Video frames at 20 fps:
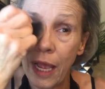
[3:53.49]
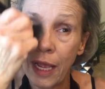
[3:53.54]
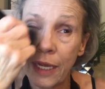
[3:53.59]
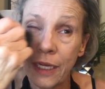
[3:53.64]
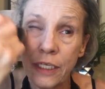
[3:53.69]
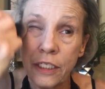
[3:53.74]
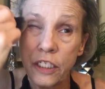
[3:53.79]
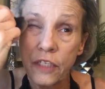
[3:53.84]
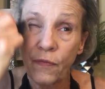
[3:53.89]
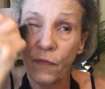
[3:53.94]

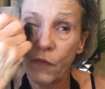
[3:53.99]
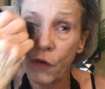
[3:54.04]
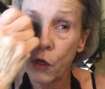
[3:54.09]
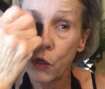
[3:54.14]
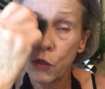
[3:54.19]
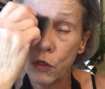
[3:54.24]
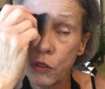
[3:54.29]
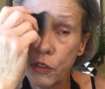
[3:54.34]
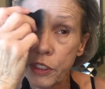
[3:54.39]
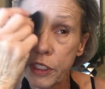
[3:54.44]
eyes
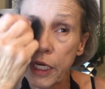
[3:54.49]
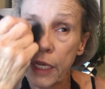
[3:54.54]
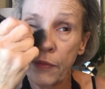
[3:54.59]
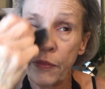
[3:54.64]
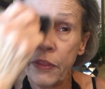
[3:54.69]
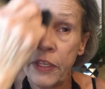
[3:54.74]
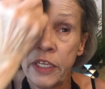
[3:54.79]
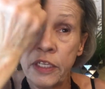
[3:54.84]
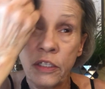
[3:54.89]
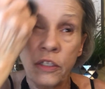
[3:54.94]
first
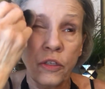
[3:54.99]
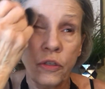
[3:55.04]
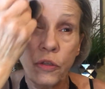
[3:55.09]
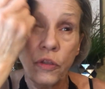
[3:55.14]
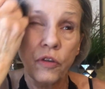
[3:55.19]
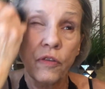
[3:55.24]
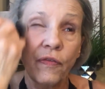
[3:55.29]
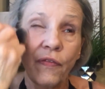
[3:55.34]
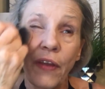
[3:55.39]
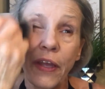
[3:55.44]
and then do
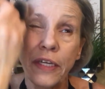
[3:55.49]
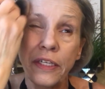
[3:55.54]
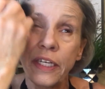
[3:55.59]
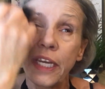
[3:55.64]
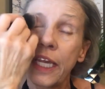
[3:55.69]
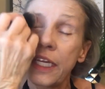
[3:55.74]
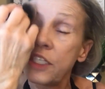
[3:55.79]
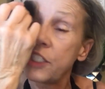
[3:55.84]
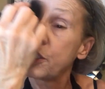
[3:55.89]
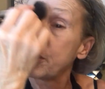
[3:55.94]
their
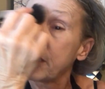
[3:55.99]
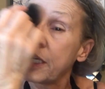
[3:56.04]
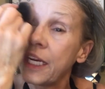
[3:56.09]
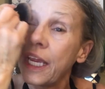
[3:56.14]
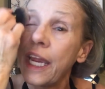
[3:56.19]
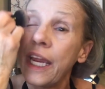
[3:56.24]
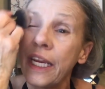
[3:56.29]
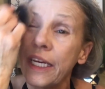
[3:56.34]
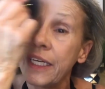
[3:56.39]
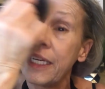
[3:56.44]

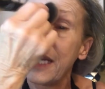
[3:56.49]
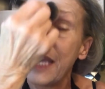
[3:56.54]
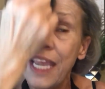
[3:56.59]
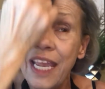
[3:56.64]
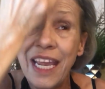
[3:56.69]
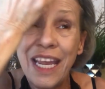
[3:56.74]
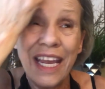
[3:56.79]
foundation, and